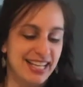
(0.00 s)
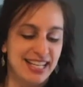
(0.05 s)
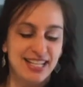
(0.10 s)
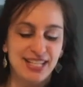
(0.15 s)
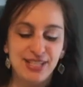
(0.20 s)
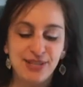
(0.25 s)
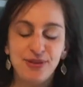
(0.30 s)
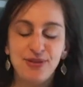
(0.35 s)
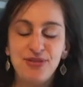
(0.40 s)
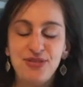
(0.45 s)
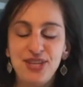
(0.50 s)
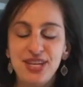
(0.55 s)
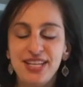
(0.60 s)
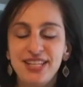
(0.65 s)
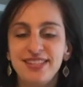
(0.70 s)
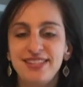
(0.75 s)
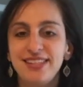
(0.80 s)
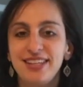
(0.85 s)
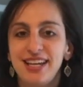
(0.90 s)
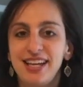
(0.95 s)
So
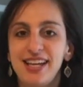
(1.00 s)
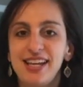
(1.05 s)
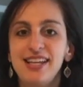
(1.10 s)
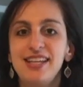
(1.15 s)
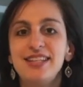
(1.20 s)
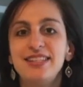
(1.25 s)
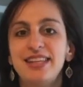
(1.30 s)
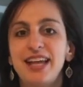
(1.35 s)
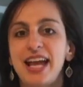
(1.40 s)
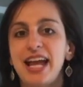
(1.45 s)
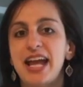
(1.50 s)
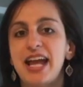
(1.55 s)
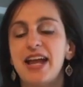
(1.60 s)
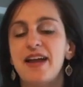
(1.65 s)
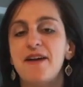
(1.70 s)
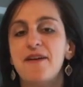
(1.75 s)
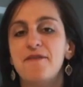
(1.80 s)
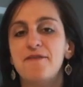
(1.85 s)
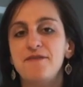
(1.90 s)
this is a